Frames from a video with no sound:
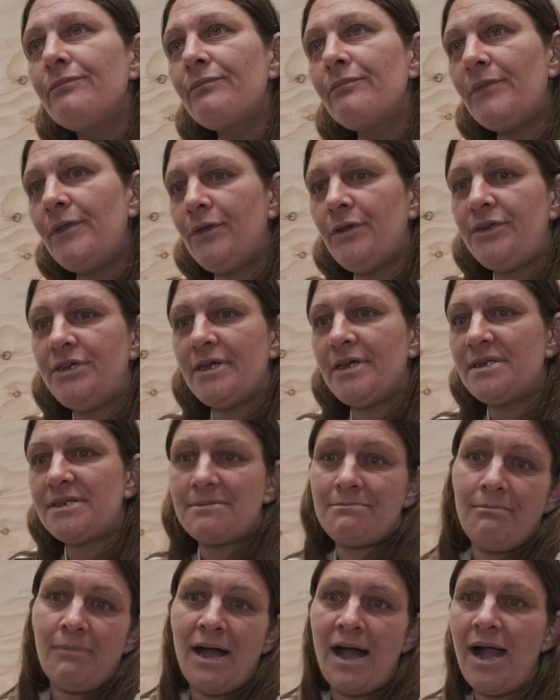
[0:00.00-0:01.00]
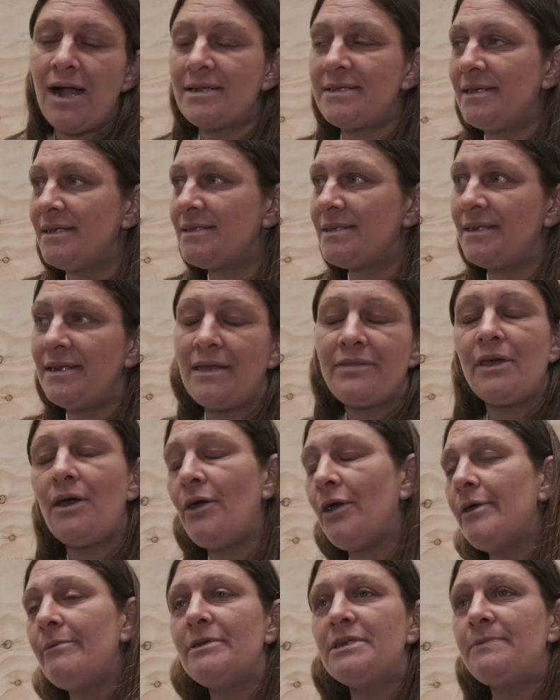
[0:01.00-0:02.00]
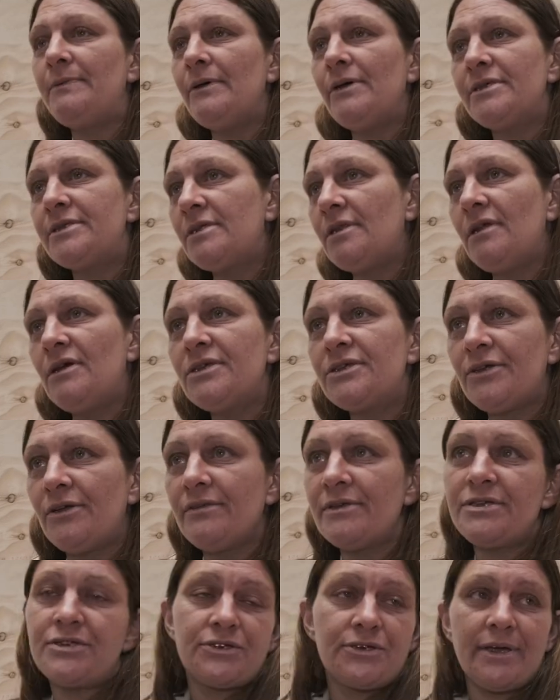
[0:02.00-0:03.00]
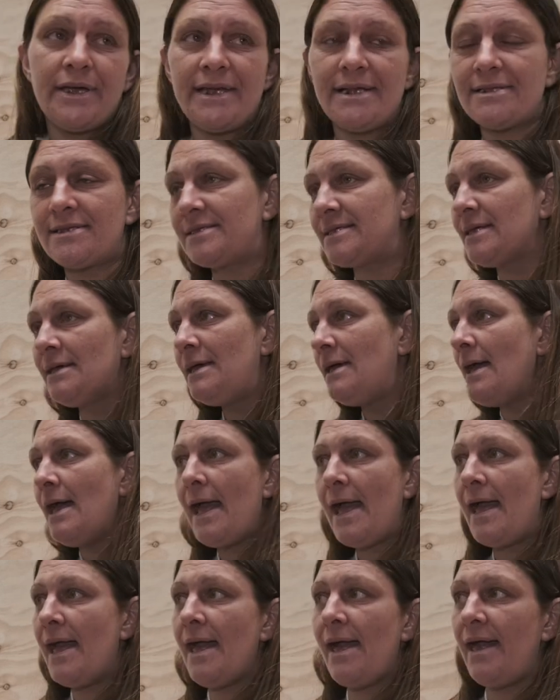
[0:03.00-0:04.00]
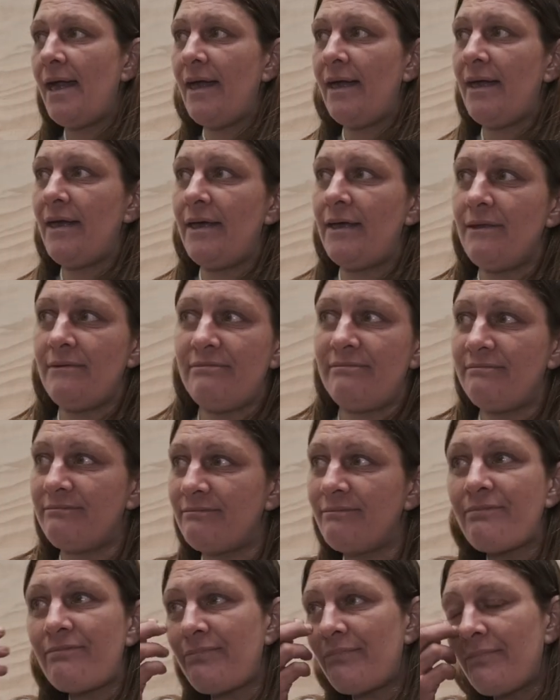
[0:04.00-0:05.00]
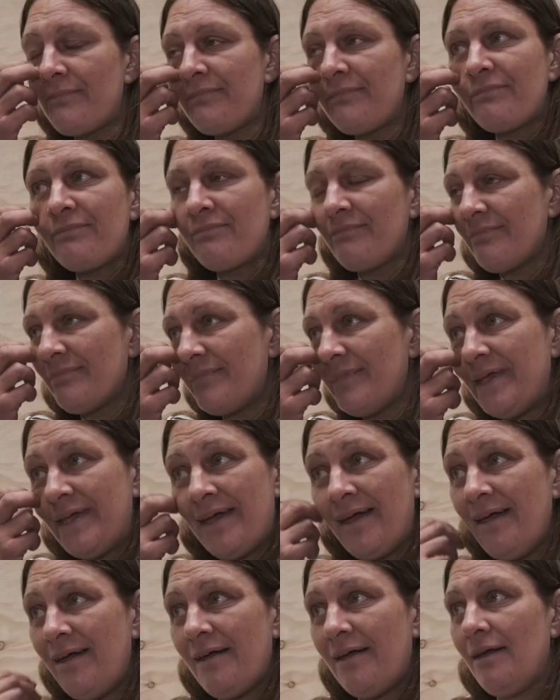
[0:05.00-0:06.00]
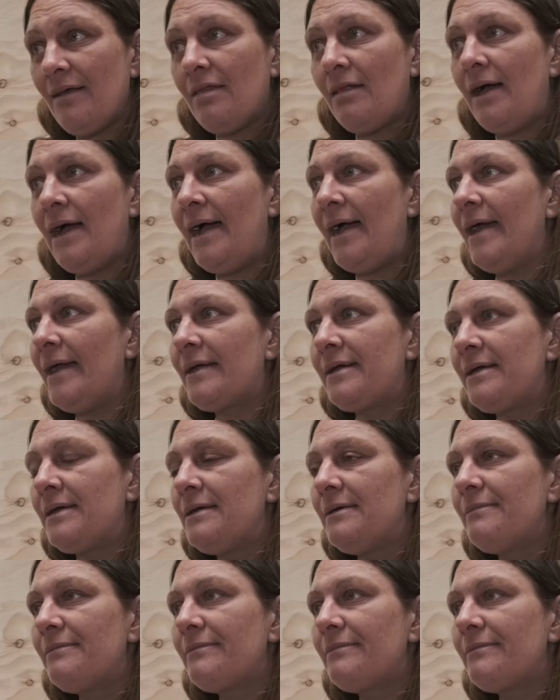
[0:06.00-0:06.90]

You just marked as another homeless person lost on the streets. And yeah, like,